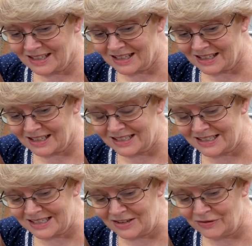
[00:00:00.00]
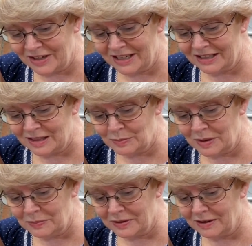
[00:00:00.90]
Let's see if I can get them
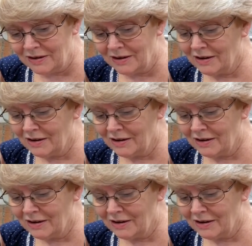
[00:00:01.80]
up there.